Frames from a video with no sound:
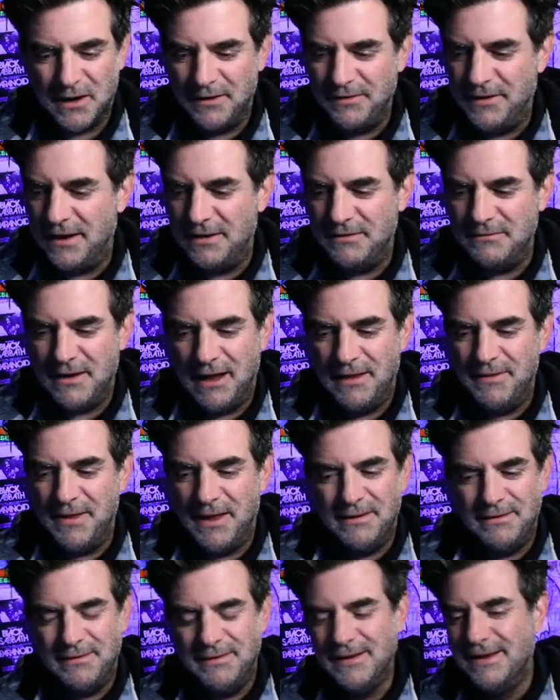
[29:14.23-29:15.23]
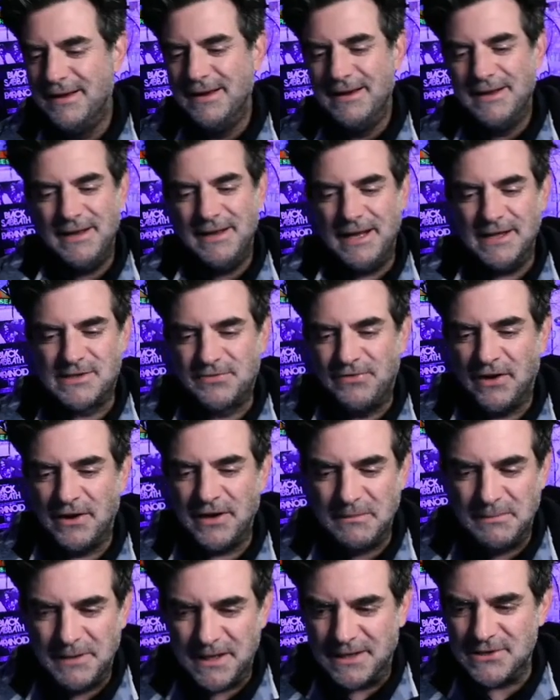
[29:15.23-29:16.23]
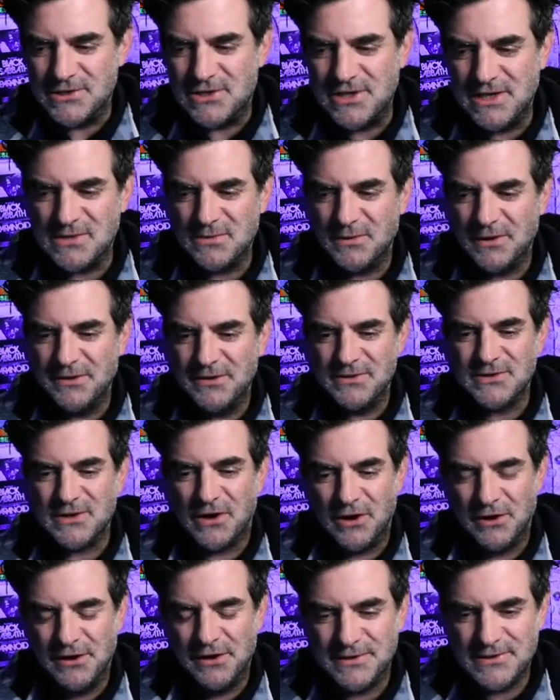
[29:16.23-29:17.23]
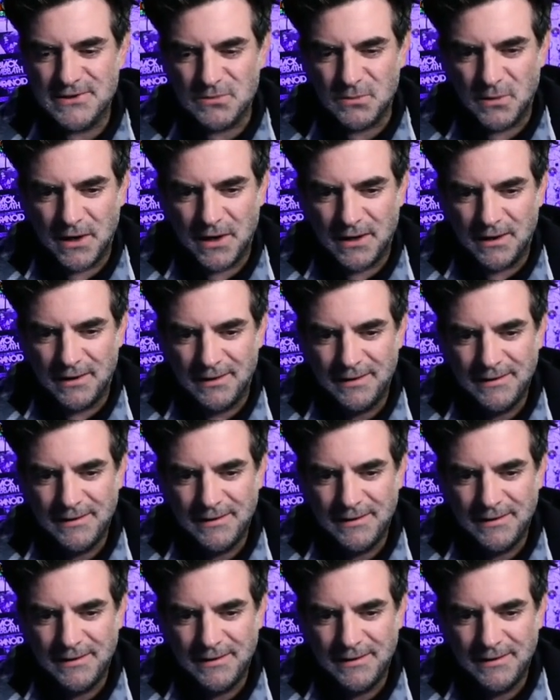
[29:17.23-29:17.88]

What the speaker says: And then it's funny because she's one of those artists where,